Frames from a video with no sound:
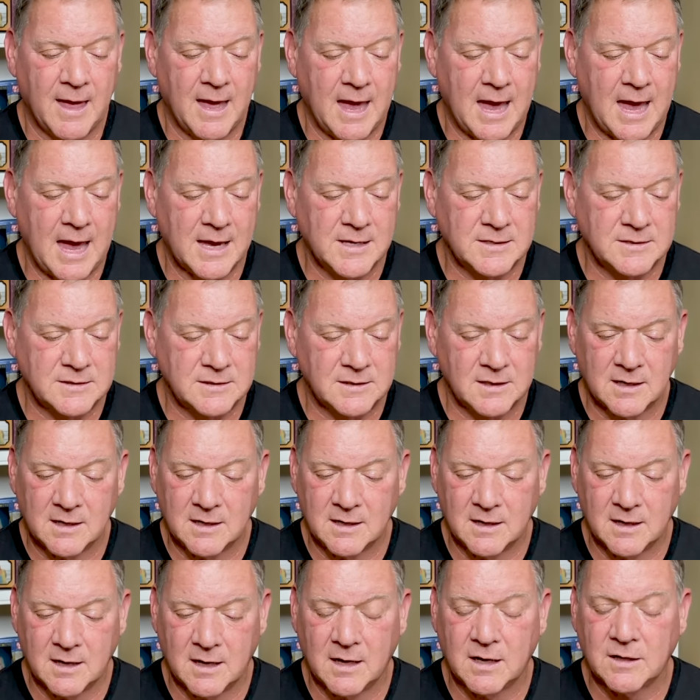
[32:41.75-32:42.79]
as
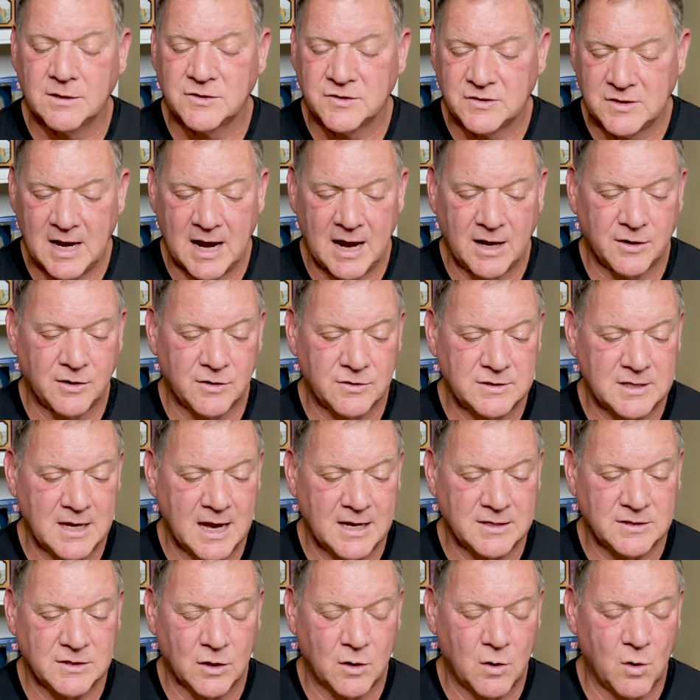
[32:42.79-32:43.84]
uh, standards
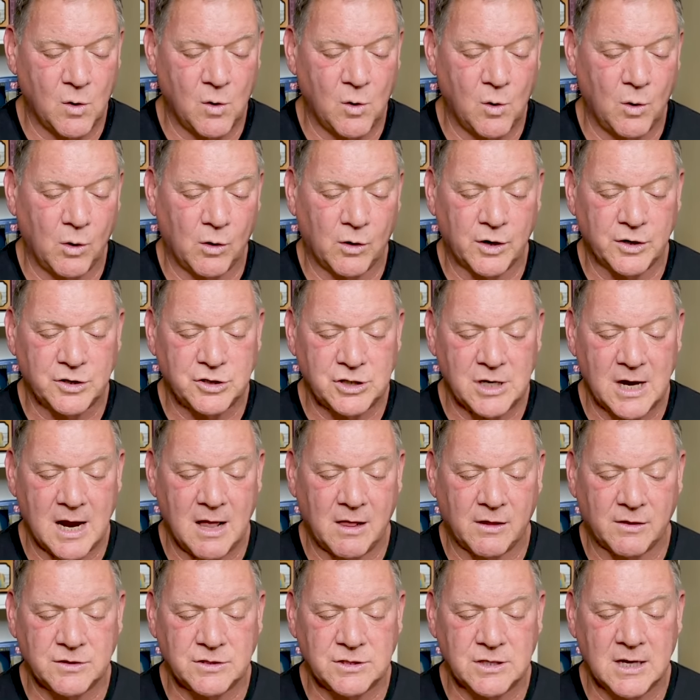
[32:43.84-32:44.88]
as a goal or
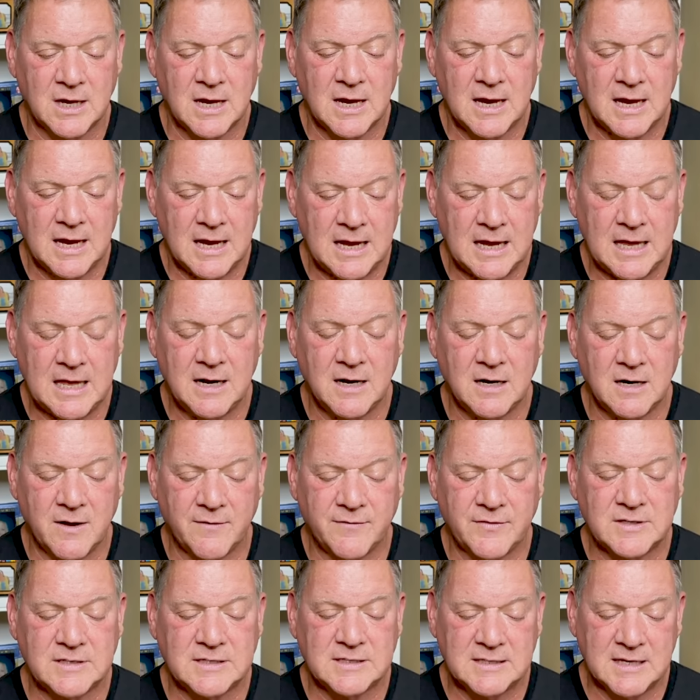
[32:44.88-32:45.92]
challenge in and
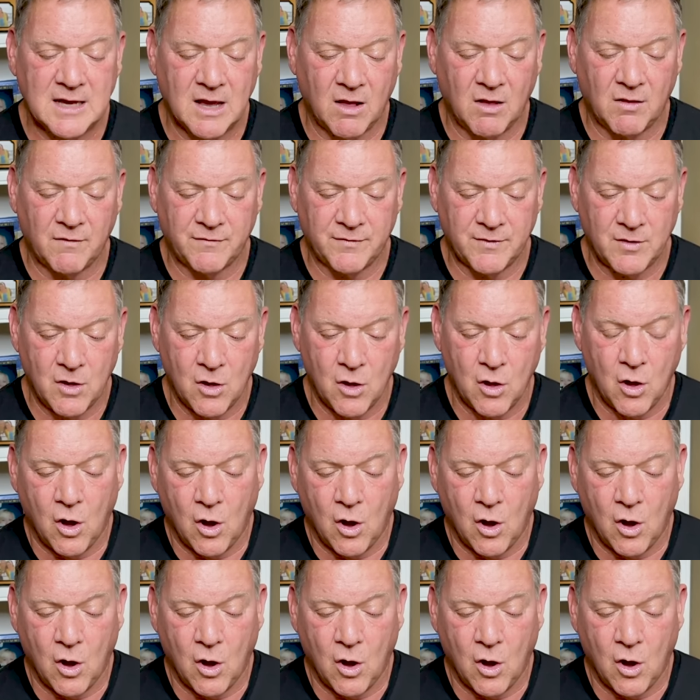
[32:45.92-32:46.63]
of itself?